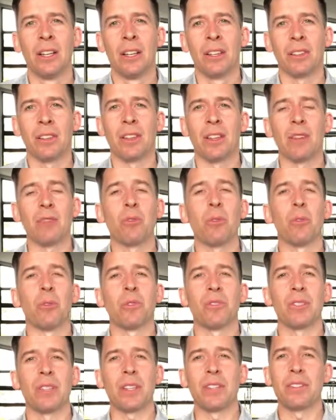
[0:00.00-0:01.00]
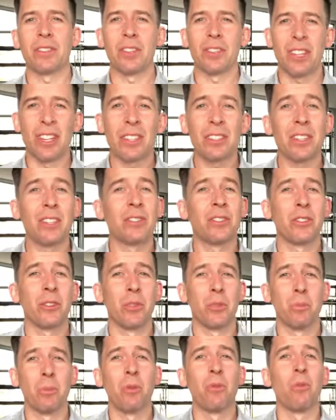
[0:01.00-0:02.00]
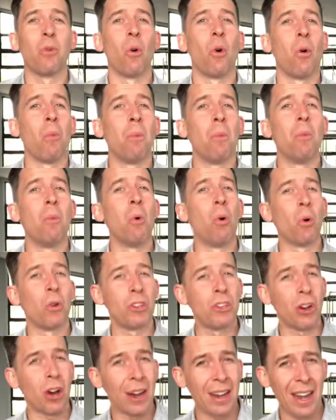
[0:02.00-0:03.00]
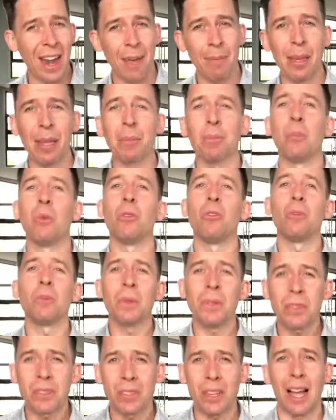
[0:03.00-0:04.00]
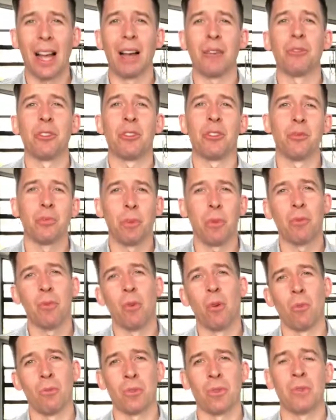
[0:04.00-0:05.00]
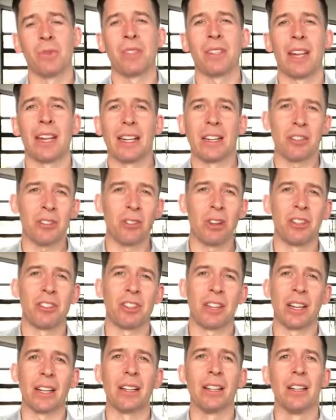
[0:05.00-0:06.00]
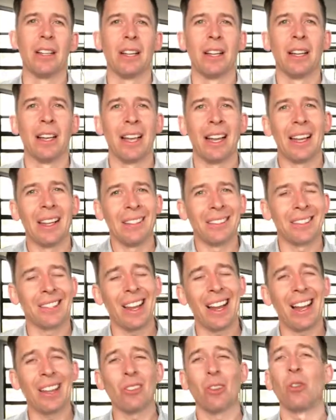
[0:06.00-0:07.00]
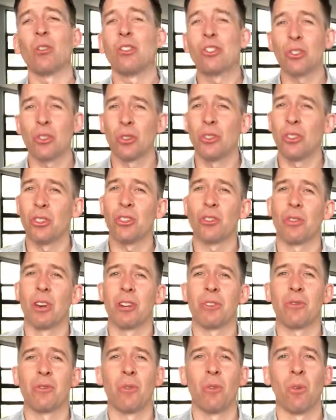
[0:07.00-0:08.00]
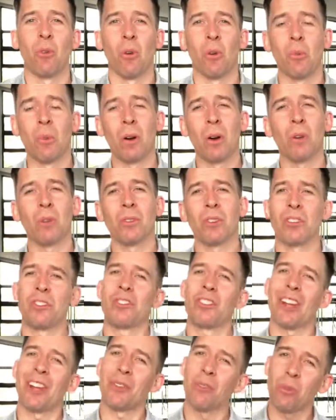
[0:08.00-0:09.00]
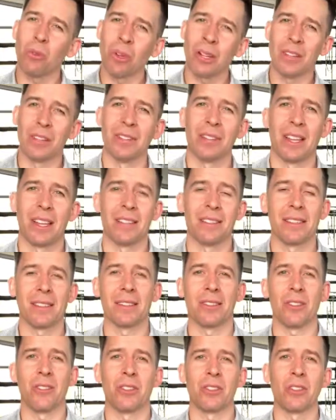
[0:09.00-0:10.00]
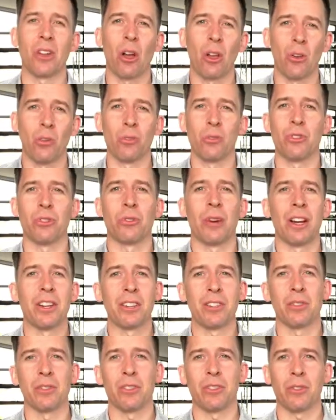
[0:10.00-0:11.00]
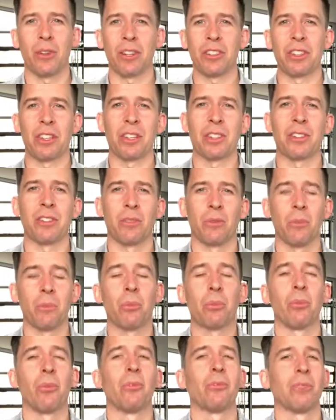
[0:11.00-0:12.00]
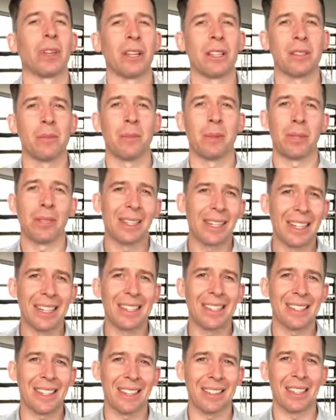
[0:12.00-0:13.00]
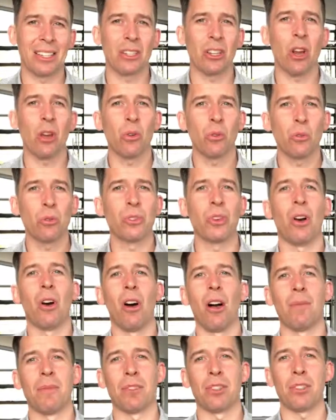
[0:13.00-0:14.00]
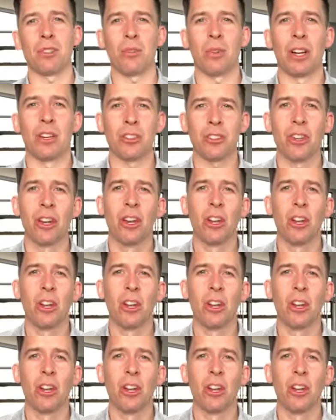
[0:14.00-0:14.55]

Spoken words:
So therefore, it's suggested to perform more dynamic movements after you've performed some static stretching. So how long should you stretch for? Well, the general consensus on the total duration of stretching to improve flexibility is that the total time of the stretch